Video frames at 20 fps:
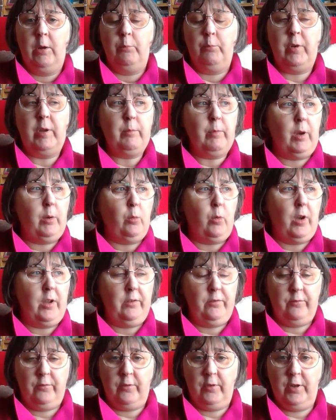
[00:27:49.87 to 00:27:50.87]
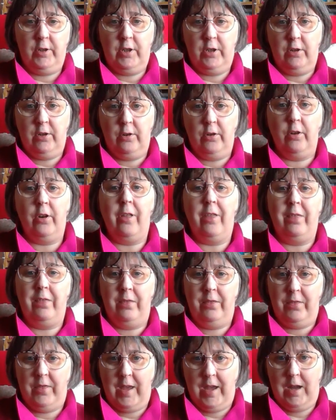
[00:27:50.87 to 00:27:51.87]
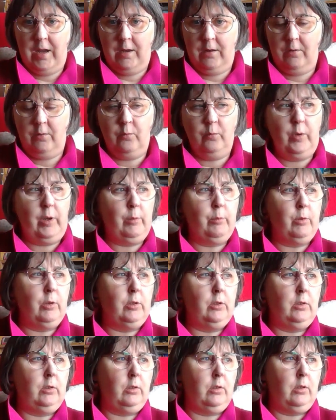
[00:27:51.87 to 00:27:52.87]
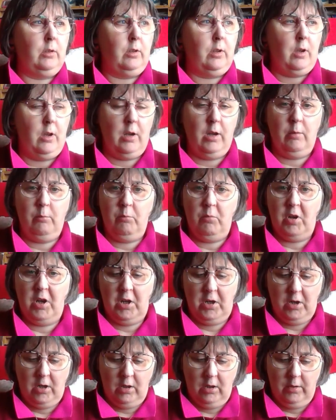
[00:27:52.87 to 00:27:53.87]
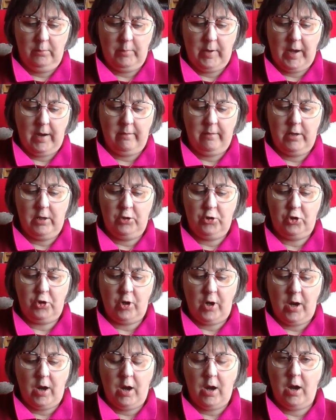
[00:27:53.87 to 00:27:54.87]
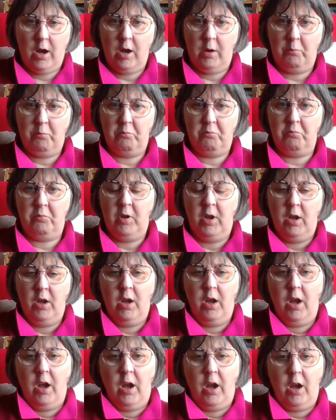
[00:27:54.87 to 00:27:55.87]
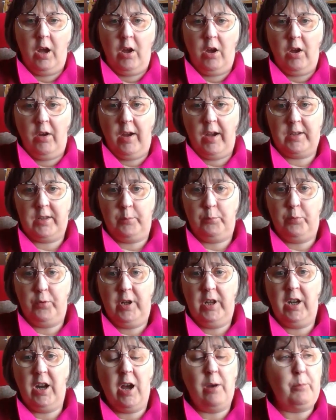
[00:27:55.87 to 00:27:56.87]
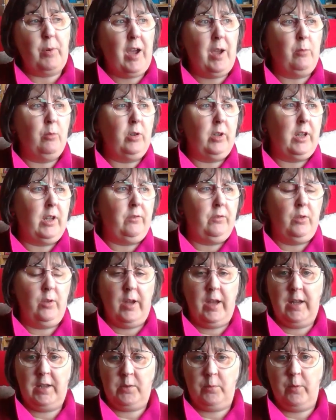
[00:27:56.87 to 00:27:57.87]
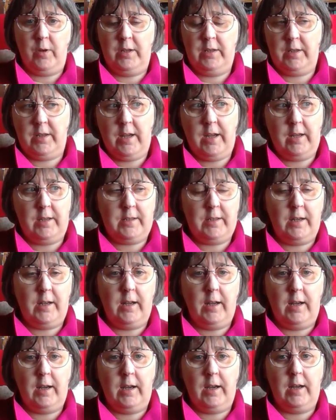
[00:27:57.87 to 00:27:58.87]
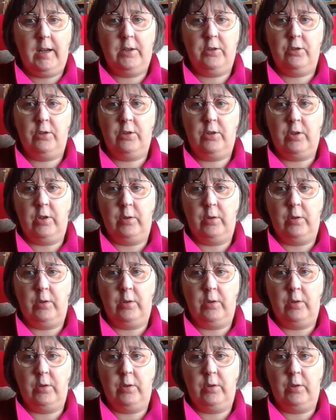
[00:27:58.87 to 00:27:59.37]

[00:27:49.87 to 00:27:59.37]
be my wife for a year, then we will annul the marriage. As a prenup, I will give you XYZ. And